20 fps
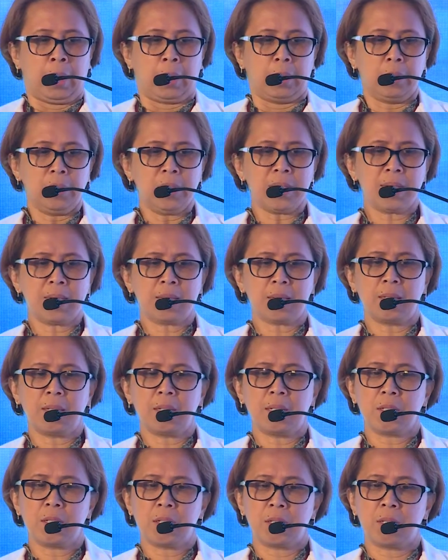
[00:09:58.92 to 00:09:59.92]
Nurses are
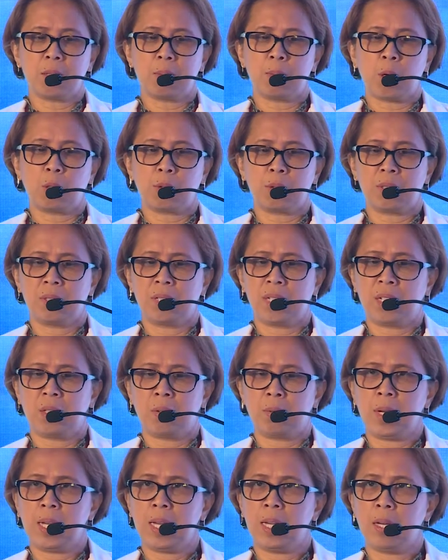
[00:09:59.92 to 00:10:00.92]
not just about the
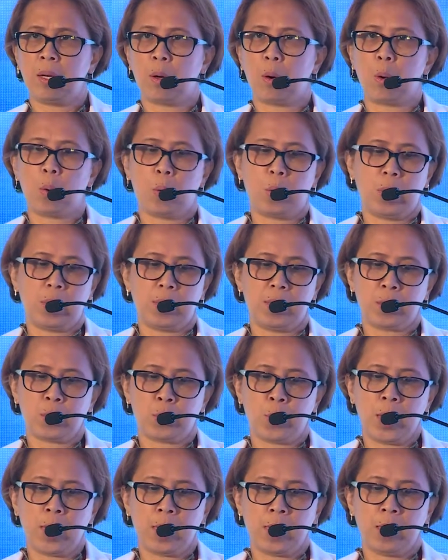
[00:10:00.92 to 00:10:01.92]
degree or the
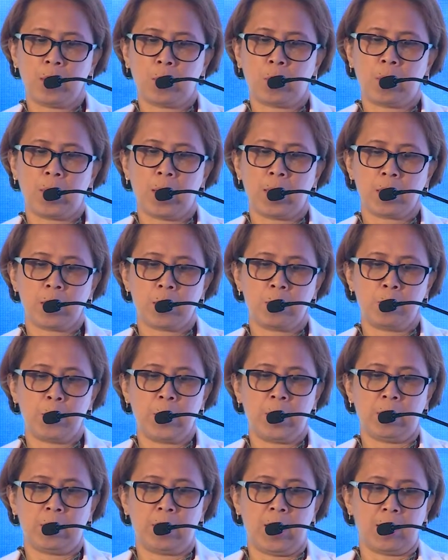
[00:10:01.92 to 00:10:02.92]
training or
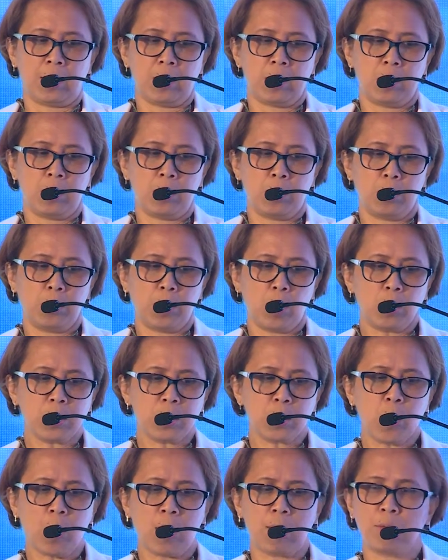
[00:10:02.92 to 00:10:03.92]
experience. We
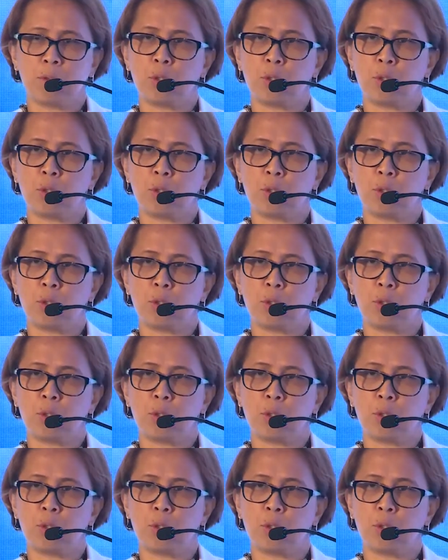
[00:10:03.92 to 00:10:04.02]
also have